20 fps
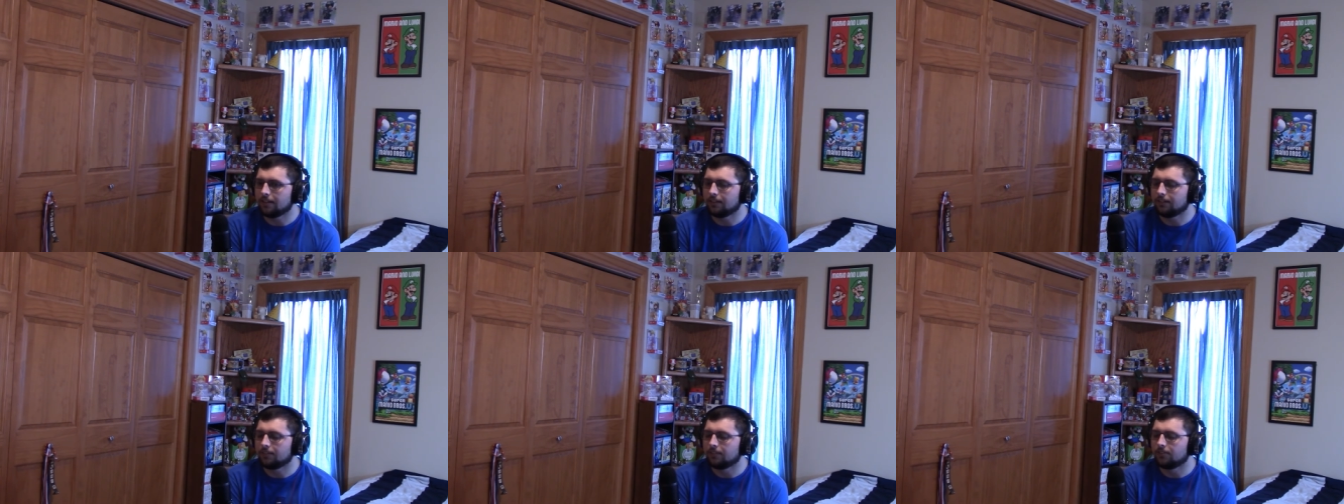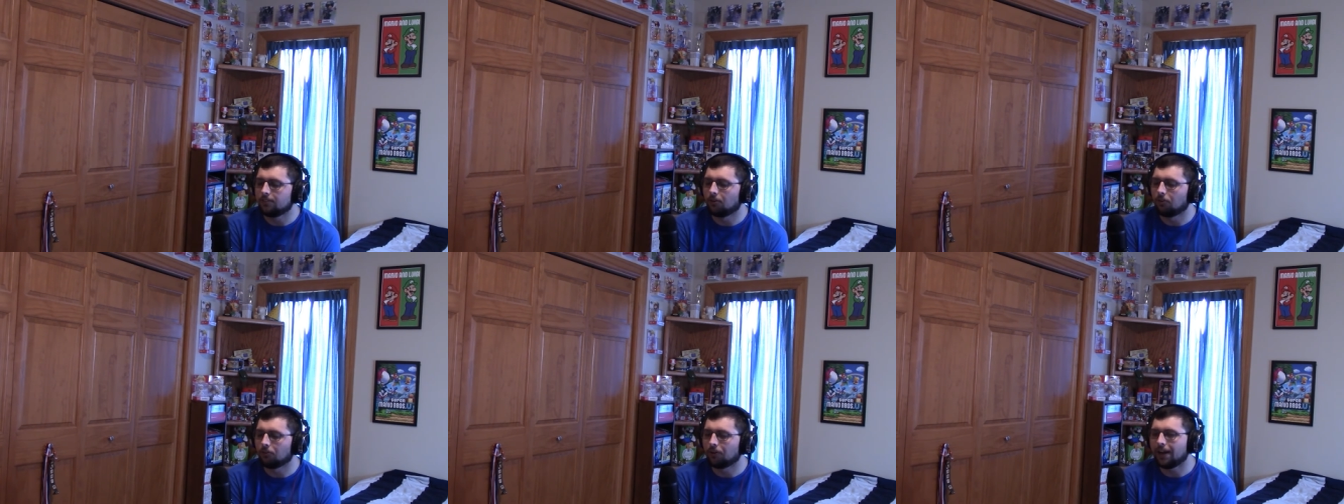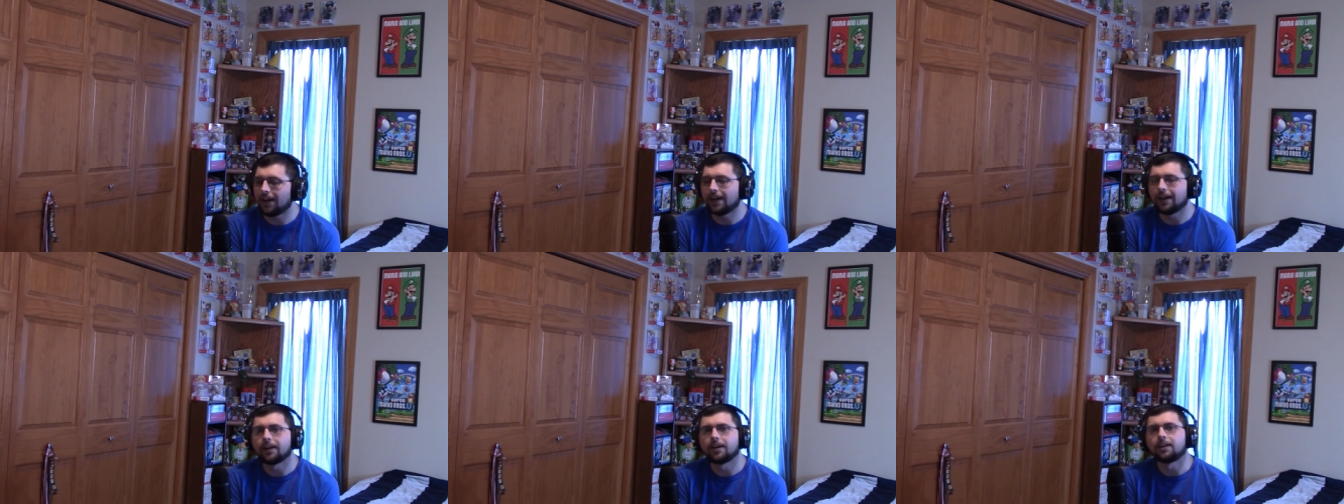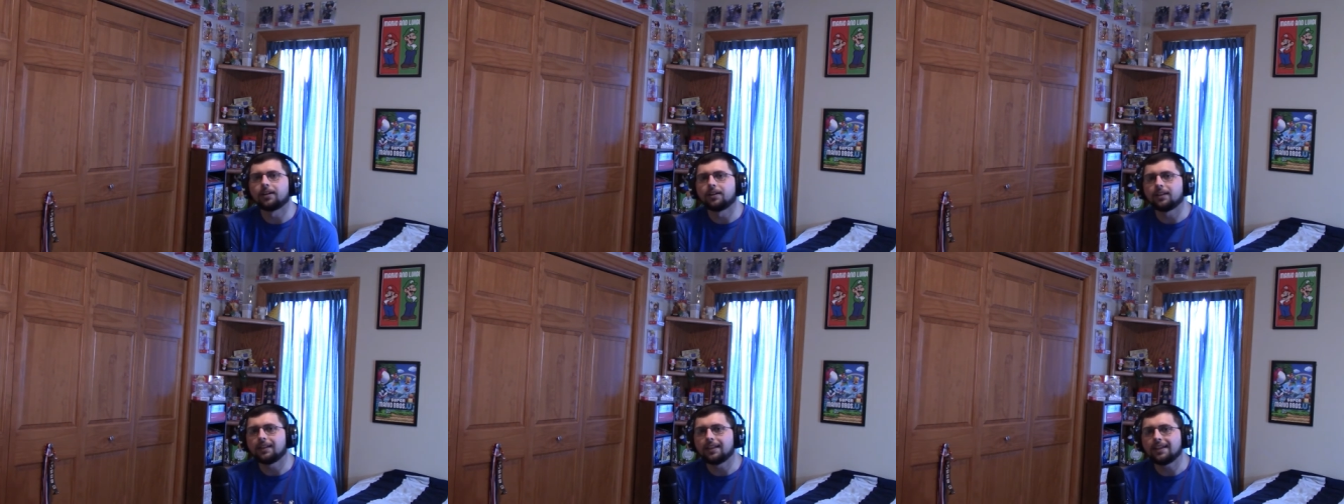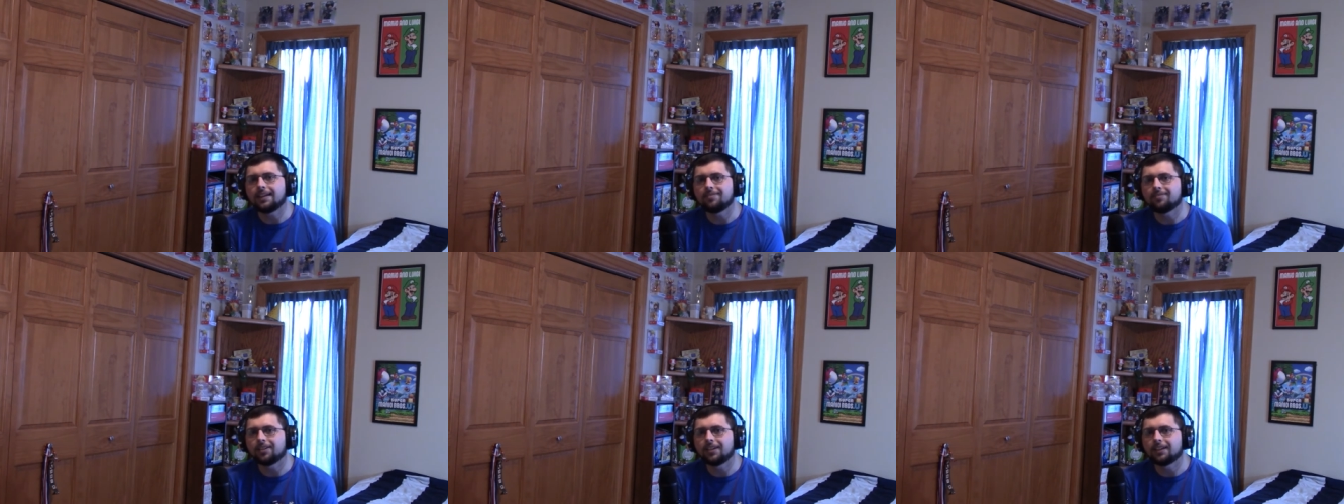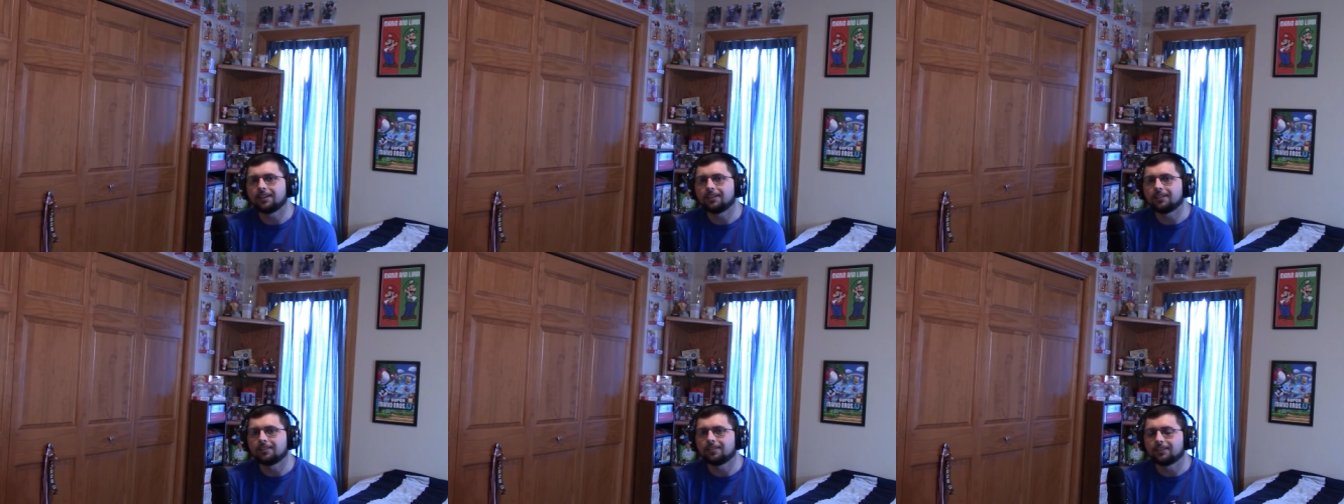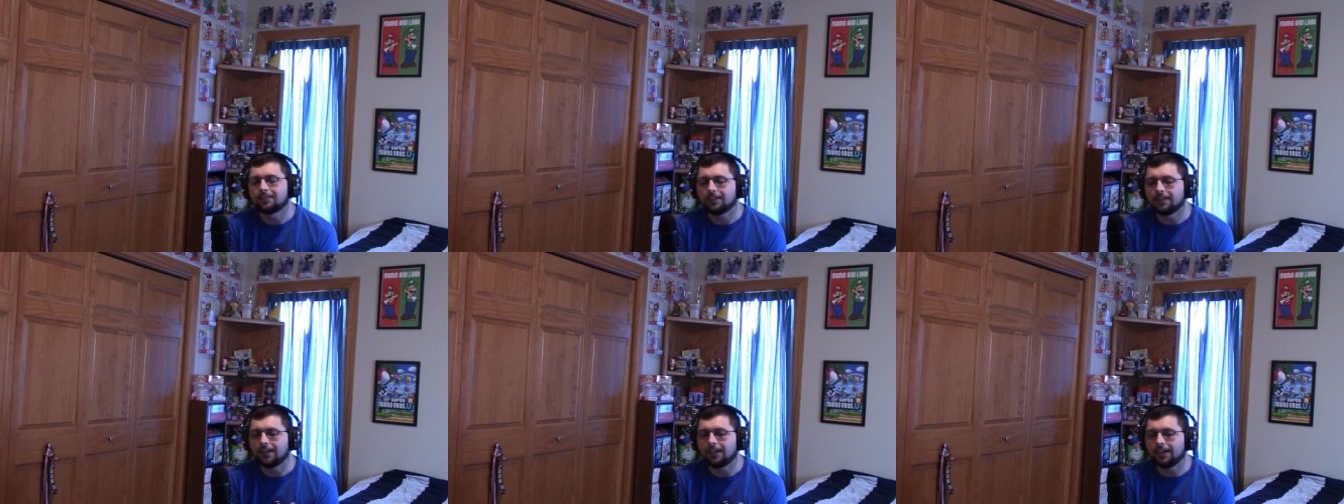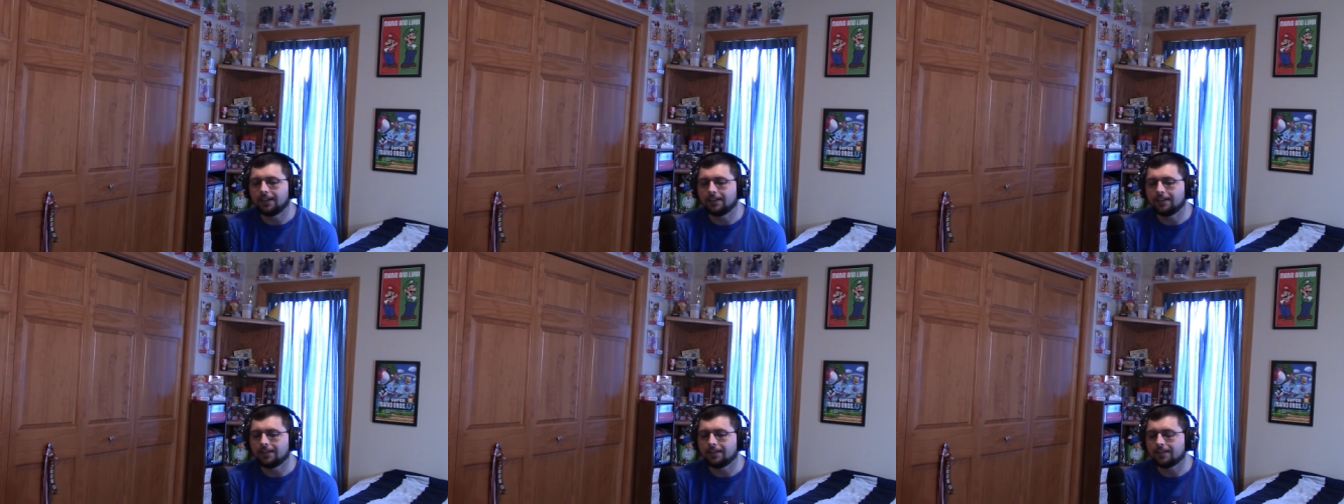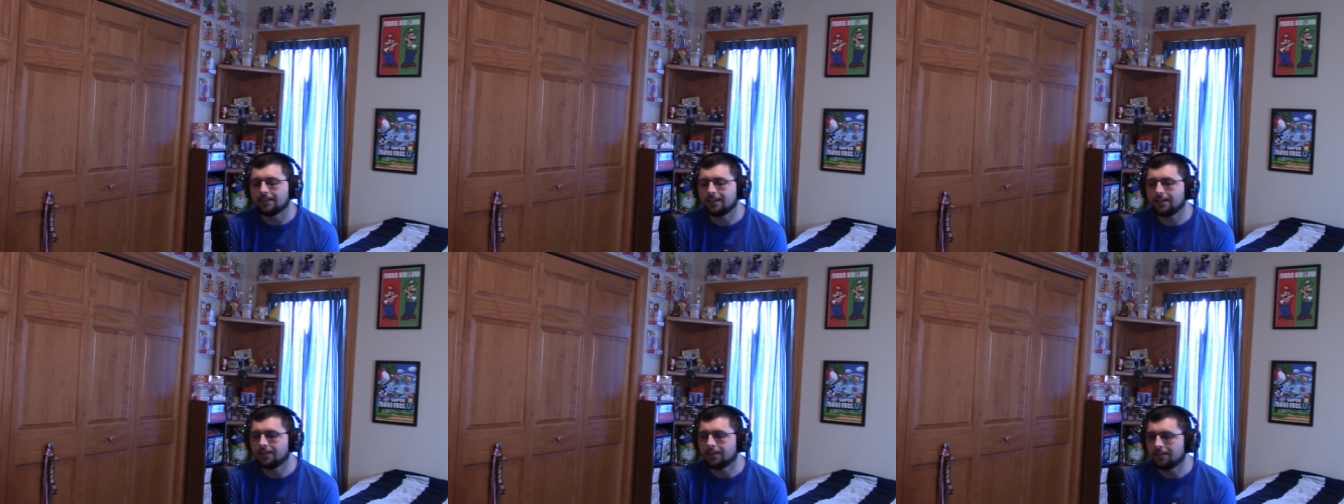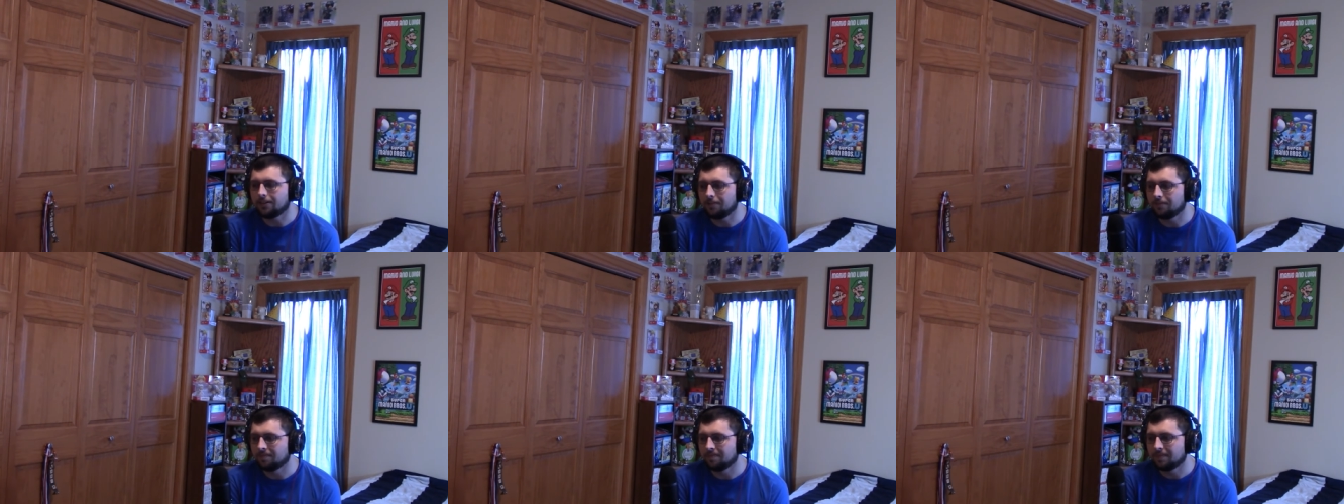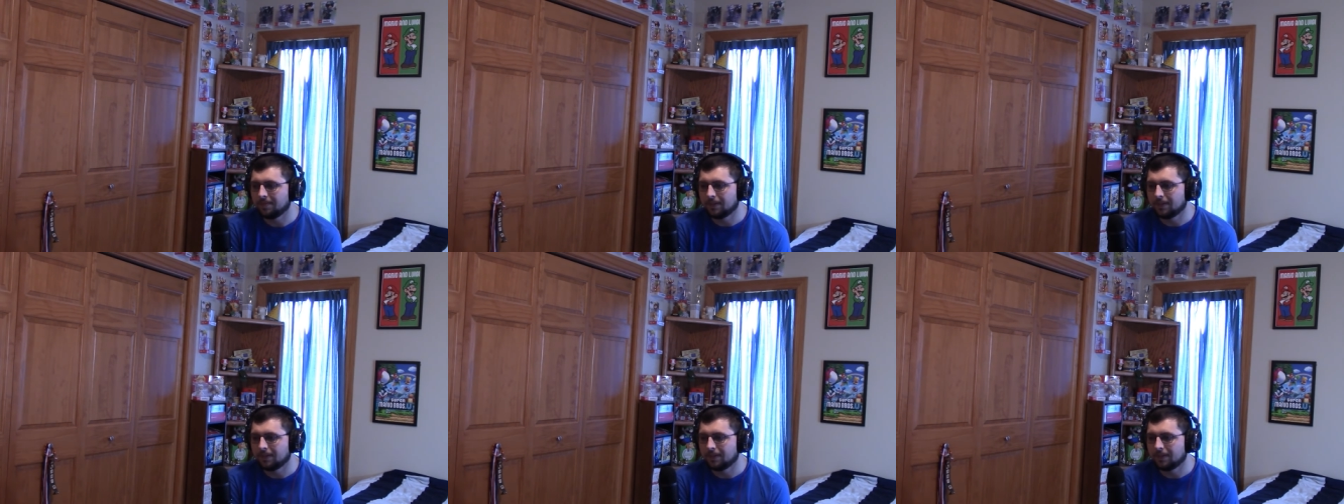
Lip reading: Rare leaving Nintendo.